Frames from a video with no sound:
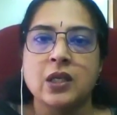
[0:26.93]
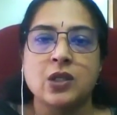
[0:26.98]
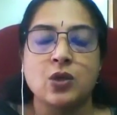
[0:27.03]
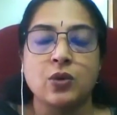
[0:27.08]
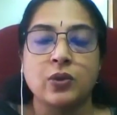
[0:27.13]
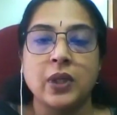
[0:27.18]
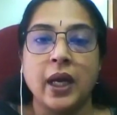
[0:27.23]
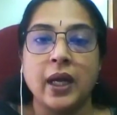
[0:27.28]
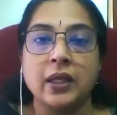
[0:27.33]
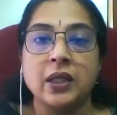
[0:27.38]

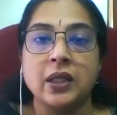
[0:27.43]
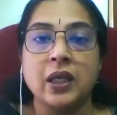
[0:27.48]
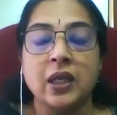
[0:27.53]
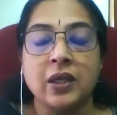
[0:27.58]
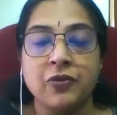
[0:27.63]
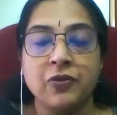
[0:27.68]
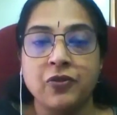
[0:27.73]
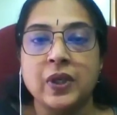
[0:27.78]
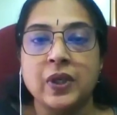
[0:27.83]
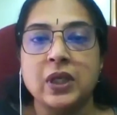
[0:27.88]
So that
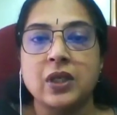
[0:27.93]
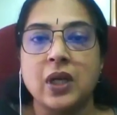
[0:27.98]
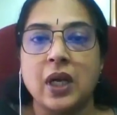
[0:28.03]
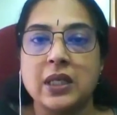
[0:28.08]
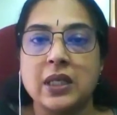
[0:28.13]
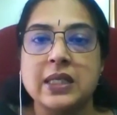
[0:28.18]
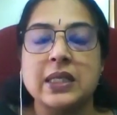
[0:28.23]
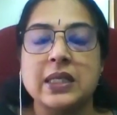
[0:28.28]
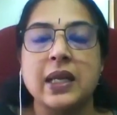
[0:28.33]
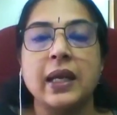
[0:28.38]
if we
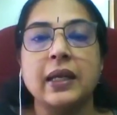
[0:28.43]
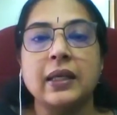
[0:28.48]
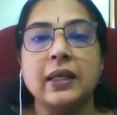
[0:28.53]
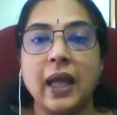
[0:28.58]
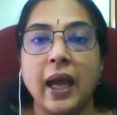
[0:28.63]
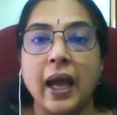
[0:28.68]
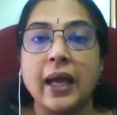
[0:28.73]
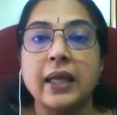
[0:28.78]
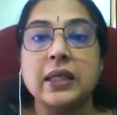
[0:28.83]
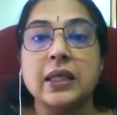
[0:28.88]
translate
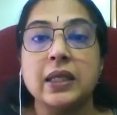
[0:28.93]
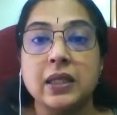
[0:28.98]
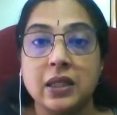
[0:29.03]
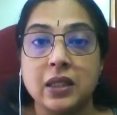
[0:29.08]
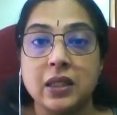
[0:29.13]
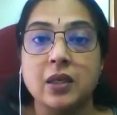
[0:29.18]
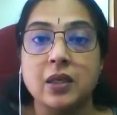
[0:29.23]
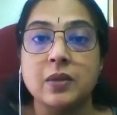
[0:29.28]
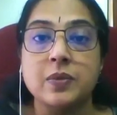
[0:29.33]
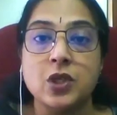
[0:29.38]
that in
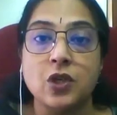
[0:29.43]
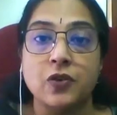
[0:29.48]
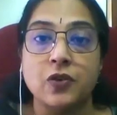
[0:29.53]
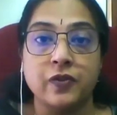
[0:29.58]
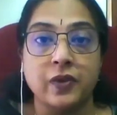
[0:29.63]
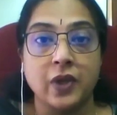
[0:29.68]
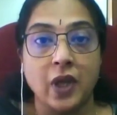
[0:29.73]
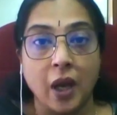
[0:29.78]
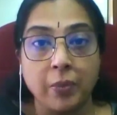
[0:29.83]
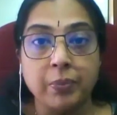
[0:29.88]
terms
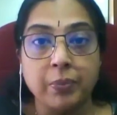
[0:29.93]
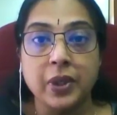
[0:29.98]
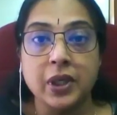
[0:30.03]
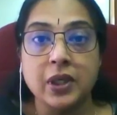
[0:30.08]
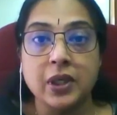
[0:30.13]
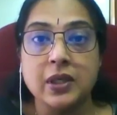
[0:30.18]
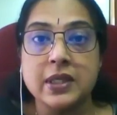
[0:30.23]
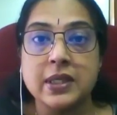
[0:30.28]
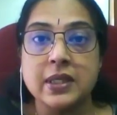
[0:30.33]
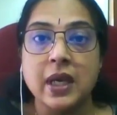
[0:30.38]
of
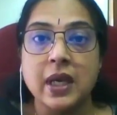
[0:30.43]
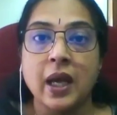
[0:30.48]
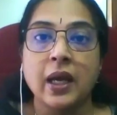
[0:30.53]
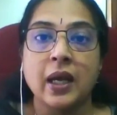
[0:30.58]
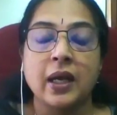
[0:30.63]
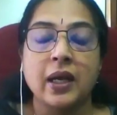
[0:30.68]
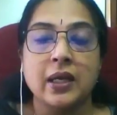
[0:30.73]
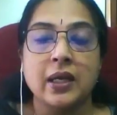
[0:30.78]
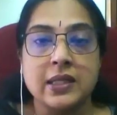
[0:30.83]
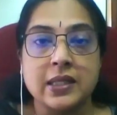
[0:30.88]
numbers,
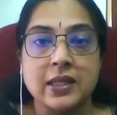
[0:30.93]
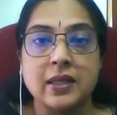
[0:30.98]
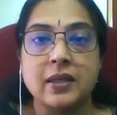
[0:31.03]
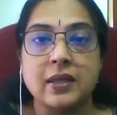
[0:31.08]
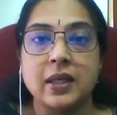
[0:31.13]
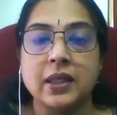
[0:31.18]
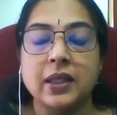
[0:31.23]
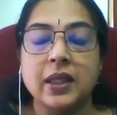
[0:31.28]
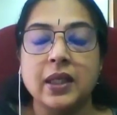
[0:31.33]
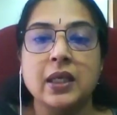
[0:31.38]

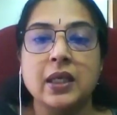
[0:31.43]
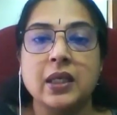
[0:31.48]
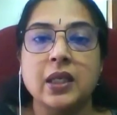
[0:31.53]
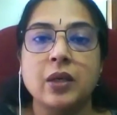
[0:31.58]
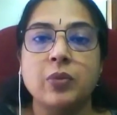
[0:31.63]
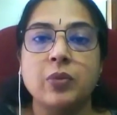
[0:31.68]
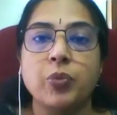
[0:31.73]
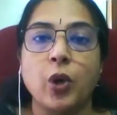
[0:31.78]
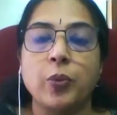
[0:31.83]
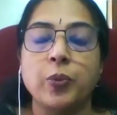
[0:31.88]
considering the
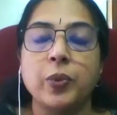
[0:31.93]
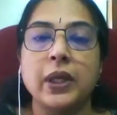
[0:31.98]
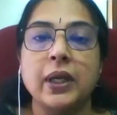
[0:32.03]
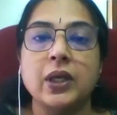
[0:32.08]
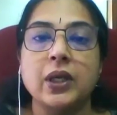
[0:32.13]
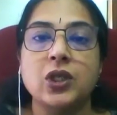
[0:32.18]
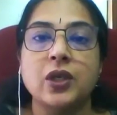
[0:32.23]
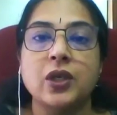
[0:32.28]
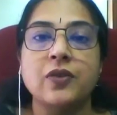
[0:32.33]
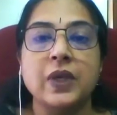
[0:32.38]
Indian
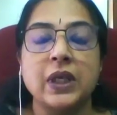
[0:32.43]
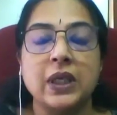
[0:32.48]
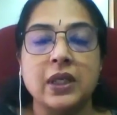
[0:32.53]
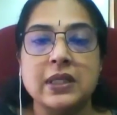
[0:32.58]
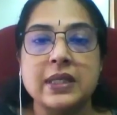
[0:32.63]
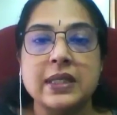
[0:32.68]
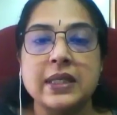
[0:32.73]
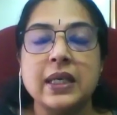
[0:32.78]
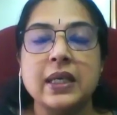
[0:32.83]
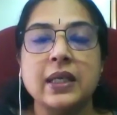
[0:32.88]
population, we
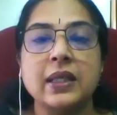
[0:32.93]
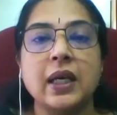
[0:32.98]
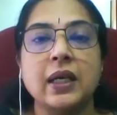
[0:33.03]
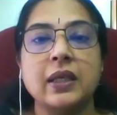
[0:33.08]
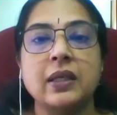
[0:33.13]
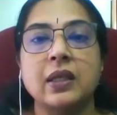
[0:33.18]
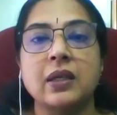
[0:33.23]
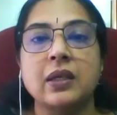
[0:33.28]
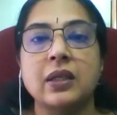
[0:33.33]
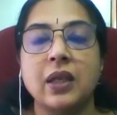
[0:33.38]
can see
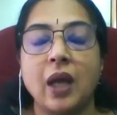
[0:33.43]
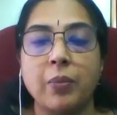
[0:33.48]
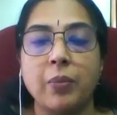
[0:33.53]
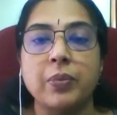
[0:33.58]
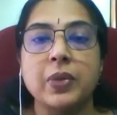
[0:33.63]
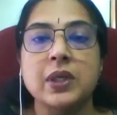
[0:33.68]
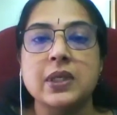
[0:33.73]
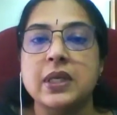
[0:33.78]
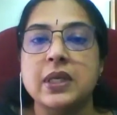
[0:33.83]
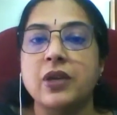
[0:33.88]
that the
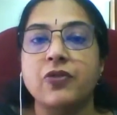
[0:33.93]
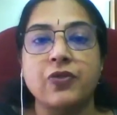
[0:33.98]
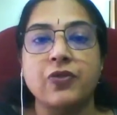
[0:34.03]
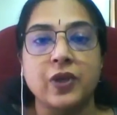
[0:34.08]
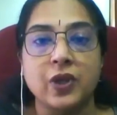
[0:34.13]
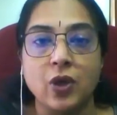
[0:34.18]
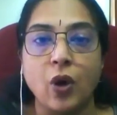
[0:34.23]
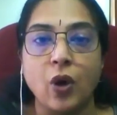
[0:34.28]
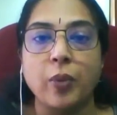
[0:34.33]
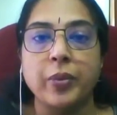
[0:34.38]
numbers are
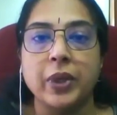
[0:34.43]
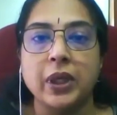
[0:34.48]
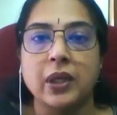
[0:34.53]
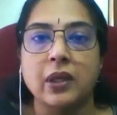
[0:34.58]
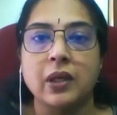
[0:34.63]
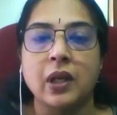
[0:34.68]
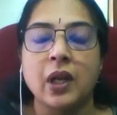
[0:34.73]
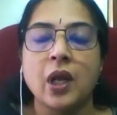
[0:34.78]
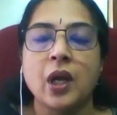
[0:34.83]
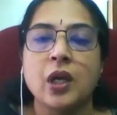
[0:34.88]

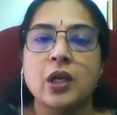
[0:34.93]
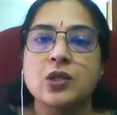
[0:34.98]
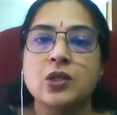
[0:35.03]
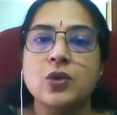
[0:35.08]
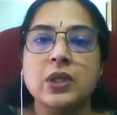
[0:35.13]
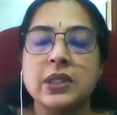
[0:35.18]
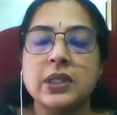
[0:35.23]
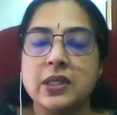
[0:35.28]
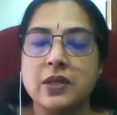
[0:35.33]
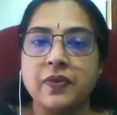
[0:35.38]
phenomenal.
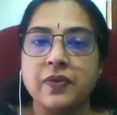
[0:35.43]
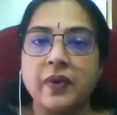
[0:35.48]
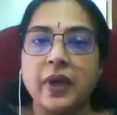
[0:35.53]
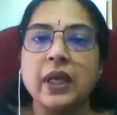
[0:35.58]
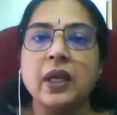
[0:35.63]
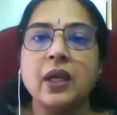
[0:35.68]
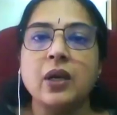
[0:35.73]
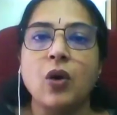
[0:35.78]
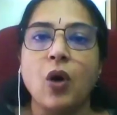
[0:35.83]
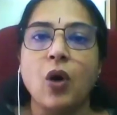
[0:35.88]
So it's a
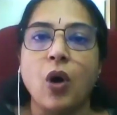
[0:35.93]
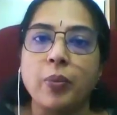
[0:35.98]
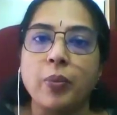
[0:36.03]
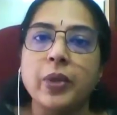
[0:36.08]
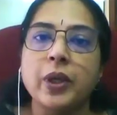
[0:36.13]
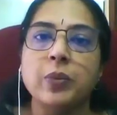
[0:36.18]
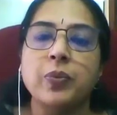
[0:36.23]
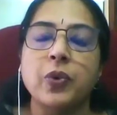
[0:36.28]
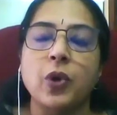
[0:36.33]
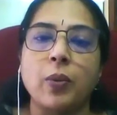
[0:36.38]
very
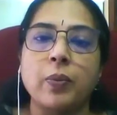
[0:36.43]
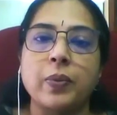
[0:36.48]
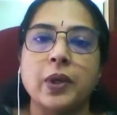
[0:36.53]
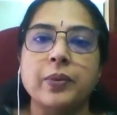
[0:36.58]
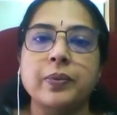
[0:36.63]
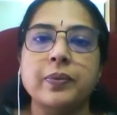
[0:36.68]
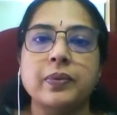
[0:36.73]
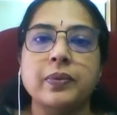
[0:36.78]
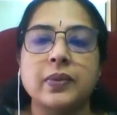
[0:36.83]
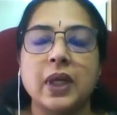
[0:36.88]
common
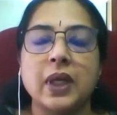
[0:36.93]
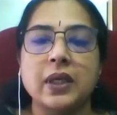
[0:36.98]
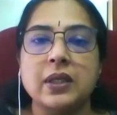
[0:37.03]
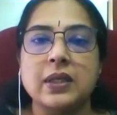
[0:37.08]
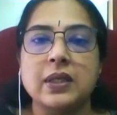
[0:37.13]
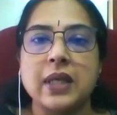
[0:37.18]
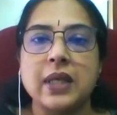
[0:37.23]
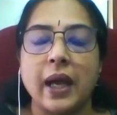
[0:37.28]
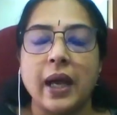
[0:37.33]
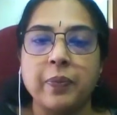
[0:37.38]
problem, that
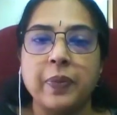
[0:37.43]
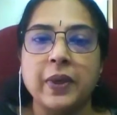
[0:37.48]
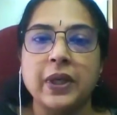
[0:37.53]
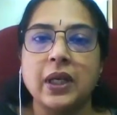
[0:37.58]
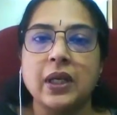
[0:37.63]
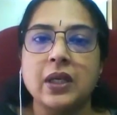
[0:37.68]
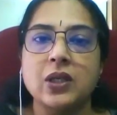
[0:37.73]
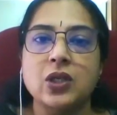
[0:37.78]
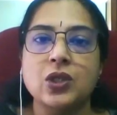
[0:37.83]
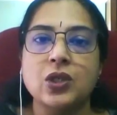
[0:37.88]
is
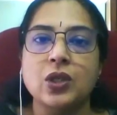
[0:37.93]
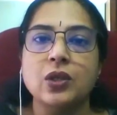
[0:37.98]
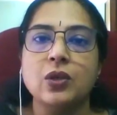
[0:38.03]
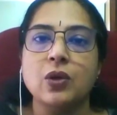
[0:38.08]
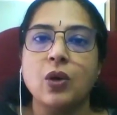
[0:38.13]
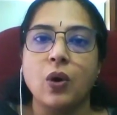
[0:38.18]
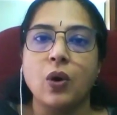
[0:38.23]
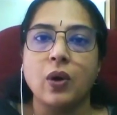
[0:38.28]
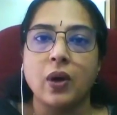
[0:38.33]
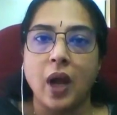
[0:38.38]

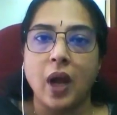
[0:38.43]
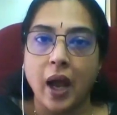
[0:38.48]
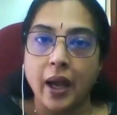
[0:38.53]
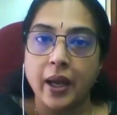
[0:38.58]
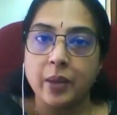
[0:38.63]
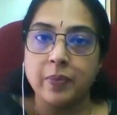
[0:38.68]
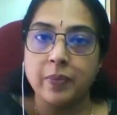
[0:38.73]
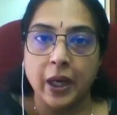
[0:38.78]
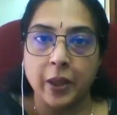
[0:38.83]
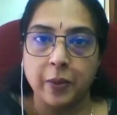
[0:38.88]
hypertension or
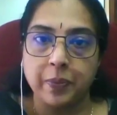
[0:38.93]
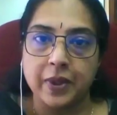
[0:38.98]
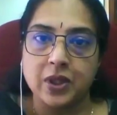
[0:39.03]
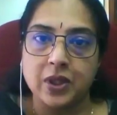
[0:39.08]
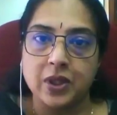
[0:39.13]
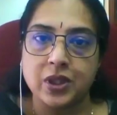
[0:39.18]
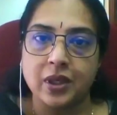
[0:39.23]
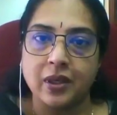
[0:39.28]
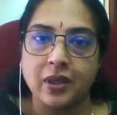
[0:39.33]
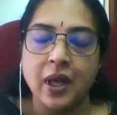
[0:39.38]
high blood
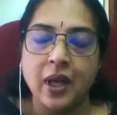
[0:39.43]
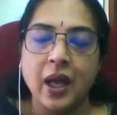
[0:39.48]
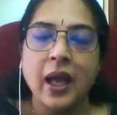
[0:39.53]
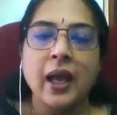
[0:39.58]
pressure.